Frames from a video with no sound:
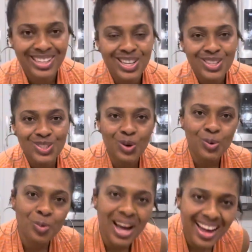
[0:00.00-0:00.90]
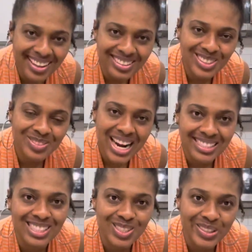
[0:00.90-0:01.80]
So while the
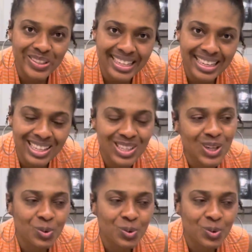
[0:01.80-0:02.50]
rice is cooking,